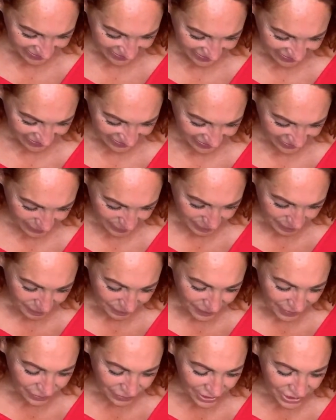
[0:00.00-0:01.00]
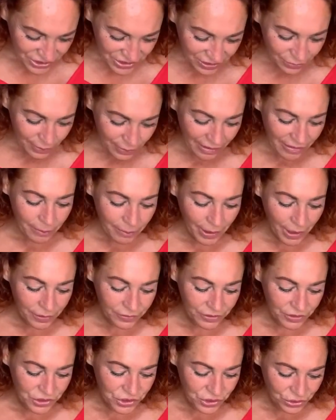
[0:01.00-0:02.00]
Uh, Rich is wearing Beau
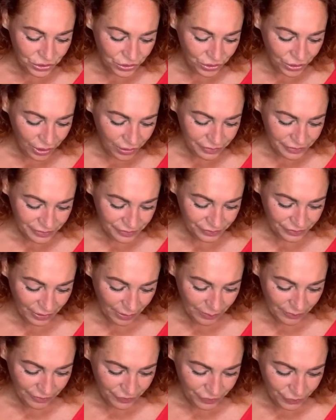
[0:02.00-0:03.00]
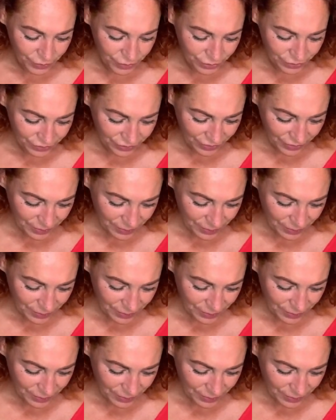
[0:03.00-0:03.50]
de Jour off of Tom Ford.